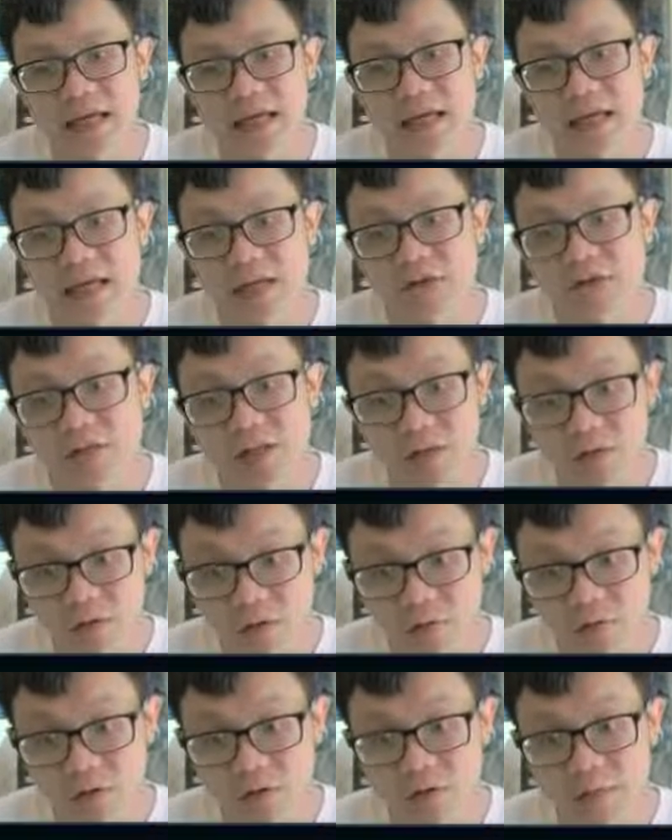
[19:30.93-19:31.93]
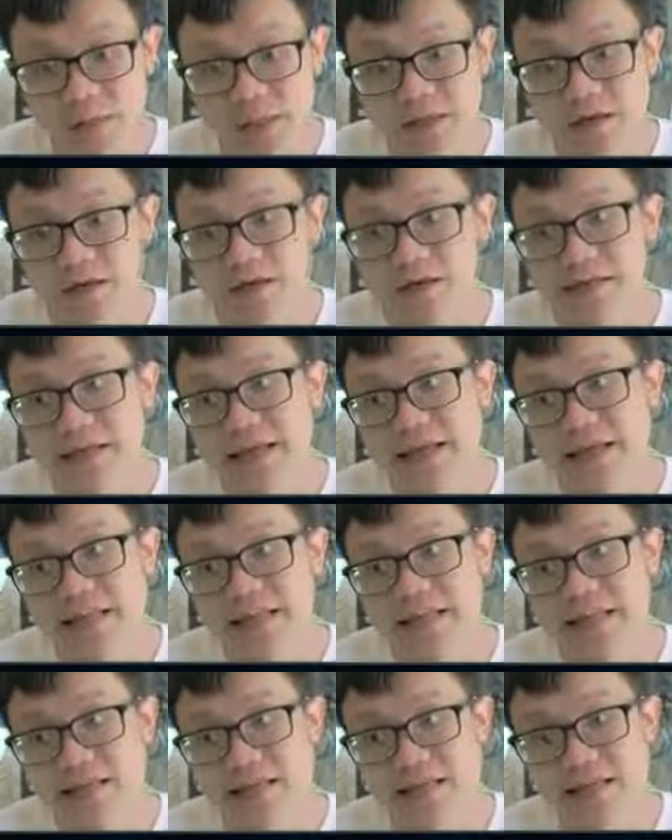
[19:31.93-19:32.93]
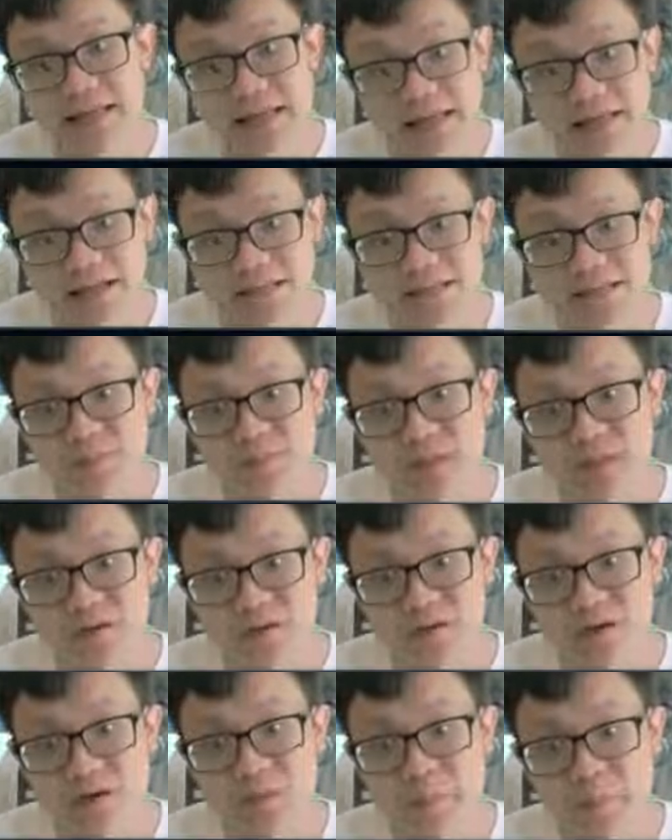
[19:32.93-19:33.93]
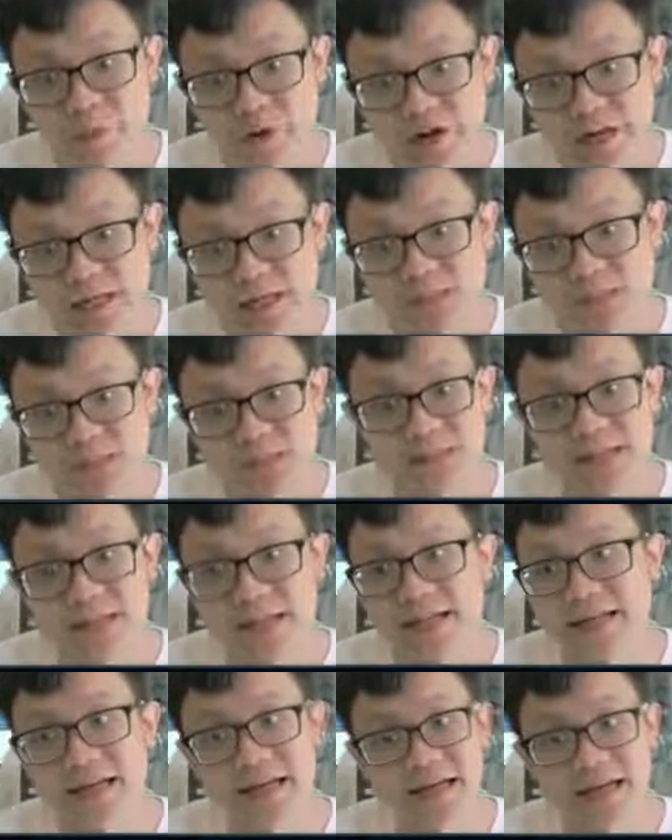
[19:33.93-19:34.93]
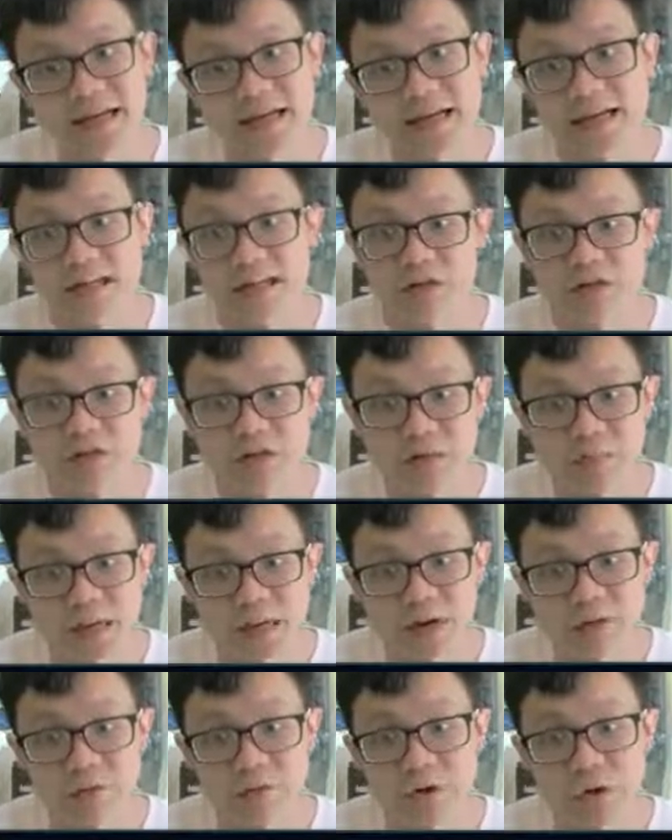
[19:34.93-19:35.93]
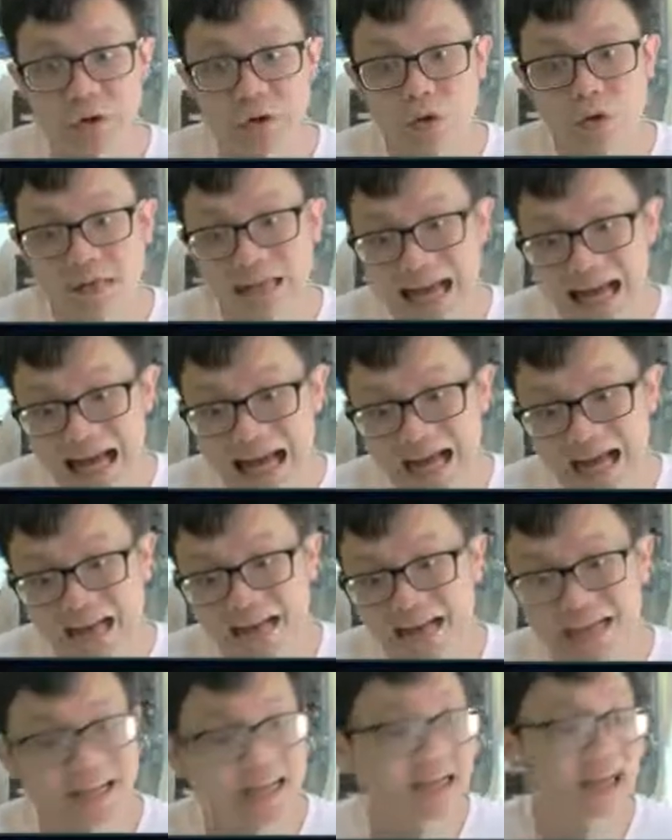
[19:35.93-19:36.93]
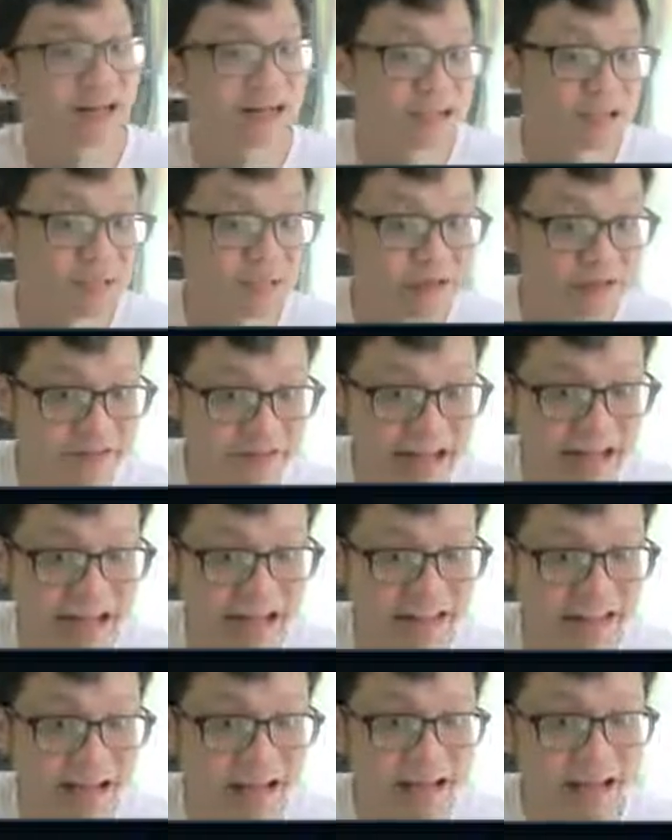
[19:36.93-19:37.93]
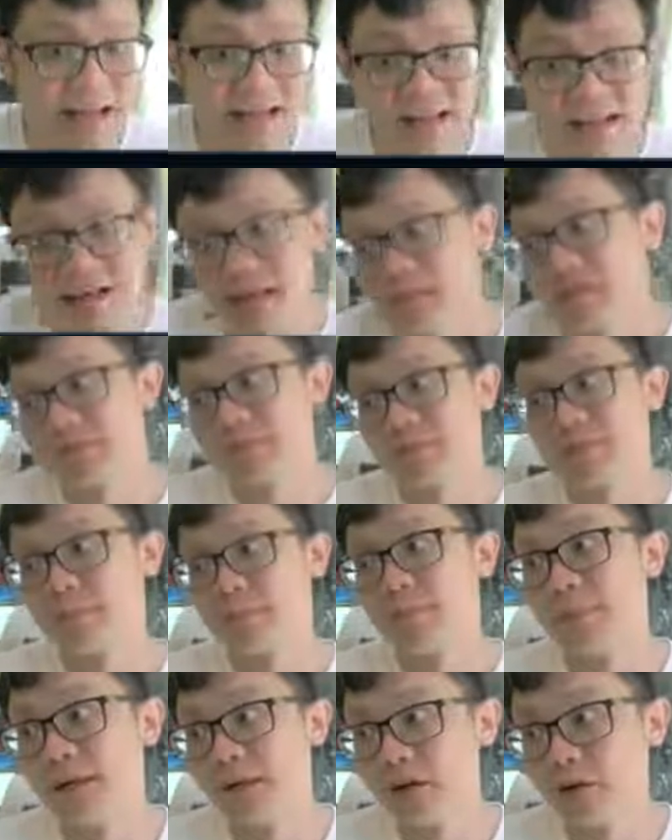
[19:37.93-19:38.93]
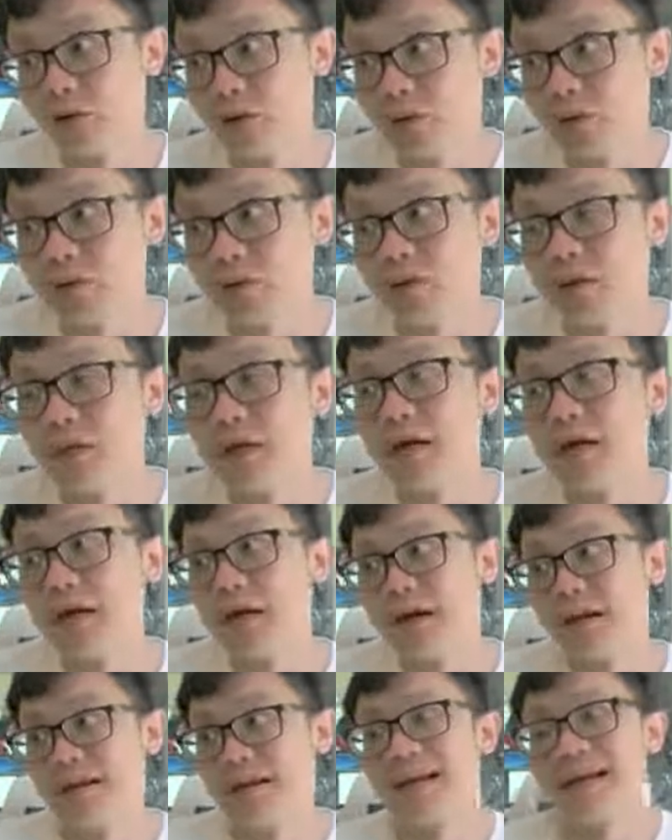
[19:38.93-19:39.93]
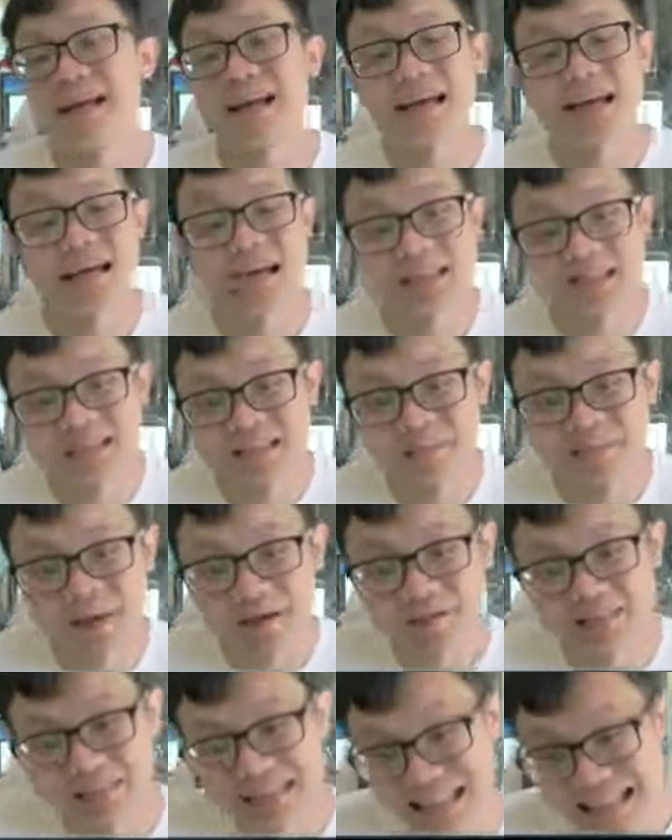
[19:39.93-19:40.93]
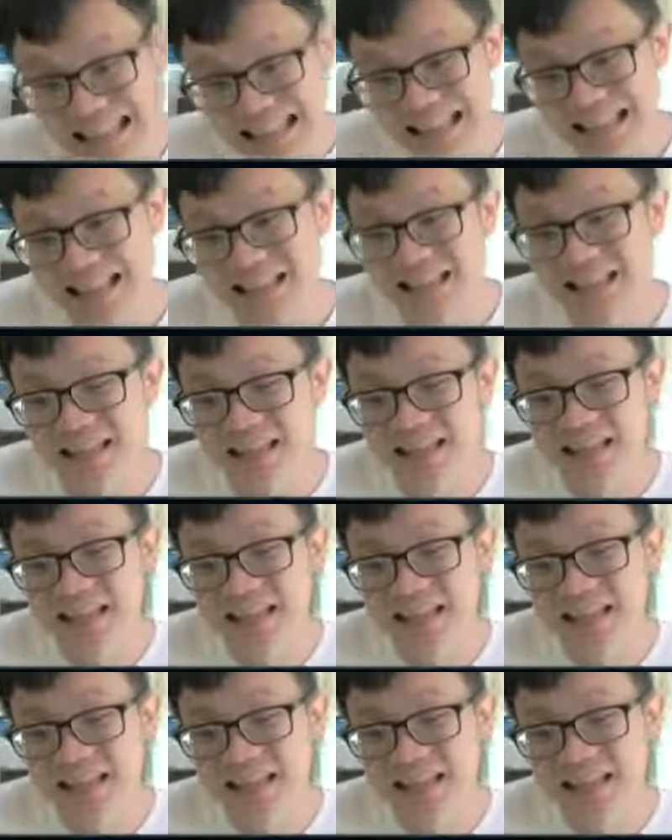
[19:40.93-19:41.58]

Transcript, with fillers: uh, you need to know because there is uh, another chapter called pressure and they can ask you about your lung, they can ask about tire, they can ask about balloon, they can ask about tin